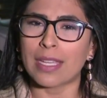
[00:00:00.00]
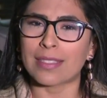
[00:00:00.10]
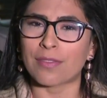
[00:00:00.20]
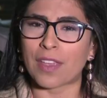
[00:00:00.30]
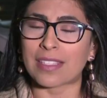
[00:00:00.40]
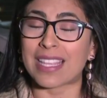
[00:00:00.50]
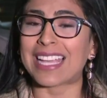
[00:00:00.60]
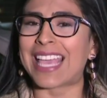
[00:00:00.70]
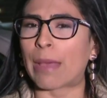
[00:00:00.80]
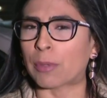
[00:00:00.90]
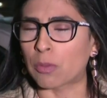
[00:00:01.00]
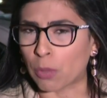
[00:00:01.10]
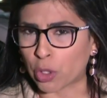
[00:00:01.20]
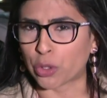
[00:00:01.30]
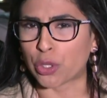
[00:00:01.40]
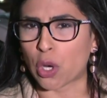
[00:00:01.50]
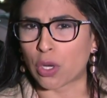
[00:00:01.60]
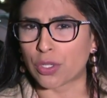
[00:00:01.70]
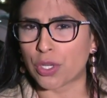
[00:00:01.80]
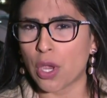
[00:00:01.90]
to face that capital murder
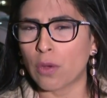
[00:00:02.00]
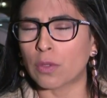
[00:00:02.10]
charge.